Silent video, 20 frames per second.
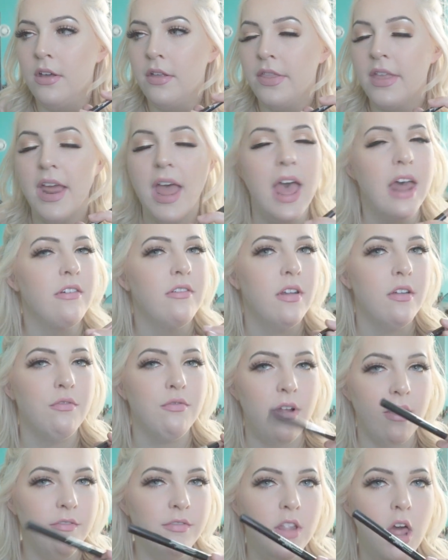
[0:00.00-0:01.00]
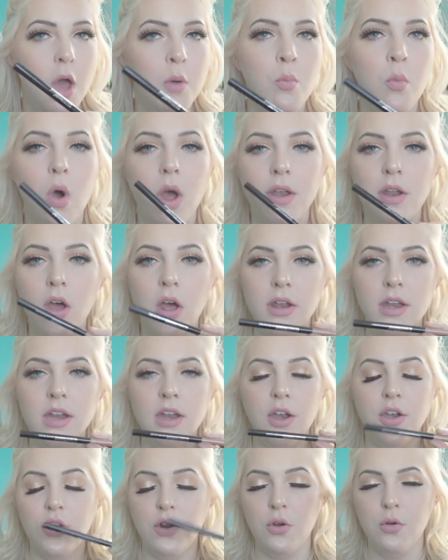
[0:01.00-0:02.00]
that had a Revlon one on it,
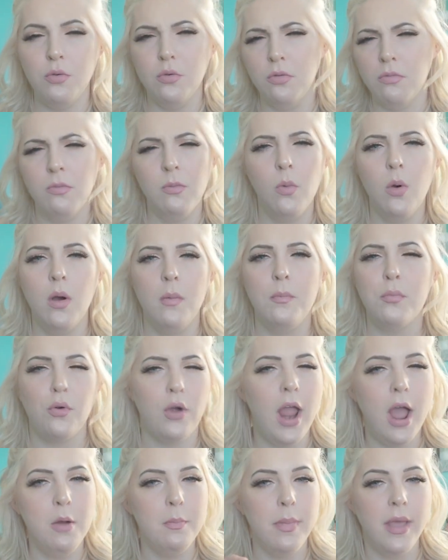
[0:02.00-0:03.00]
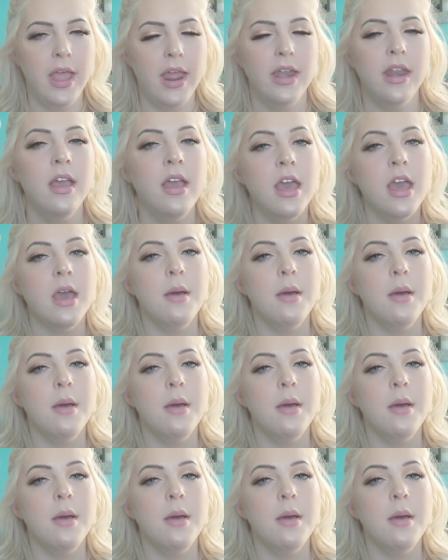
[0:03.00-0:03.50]
a new brow pen,